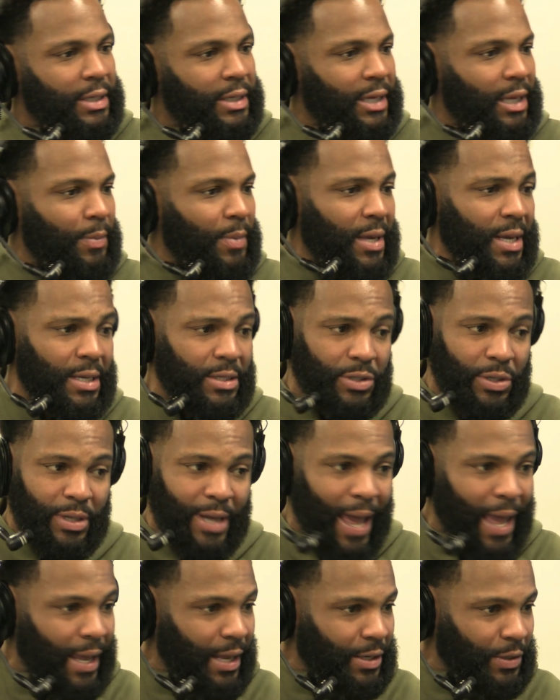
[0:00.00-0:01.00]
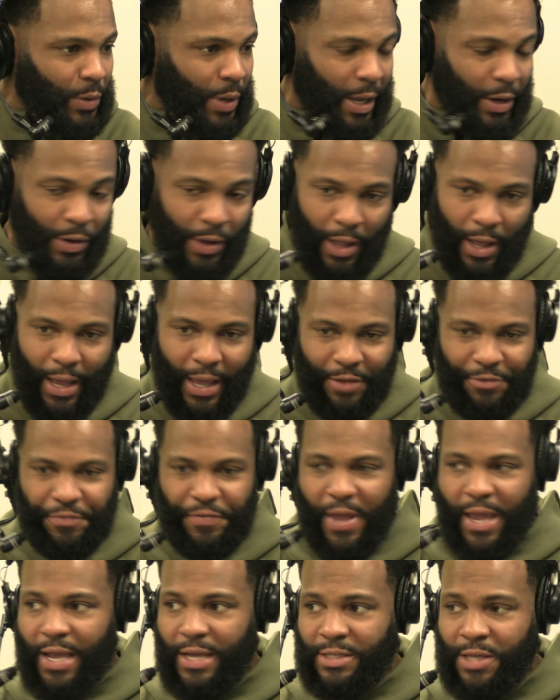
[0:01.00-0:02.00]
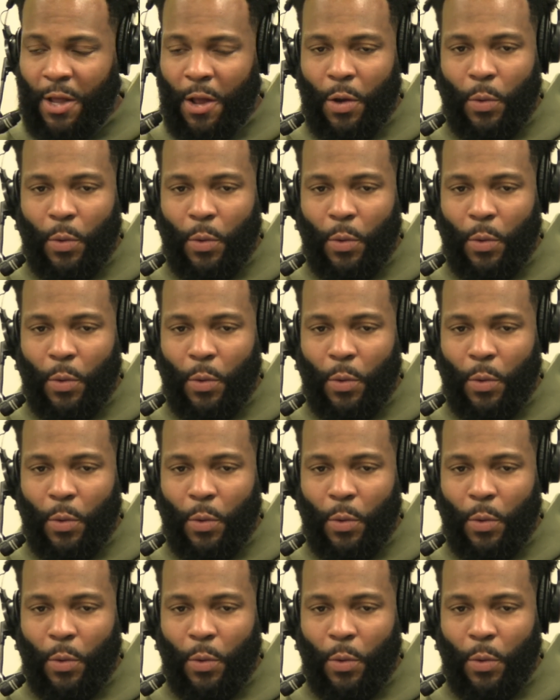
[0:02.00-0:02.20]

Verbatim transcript: The D Bs are not in in, uh, in phase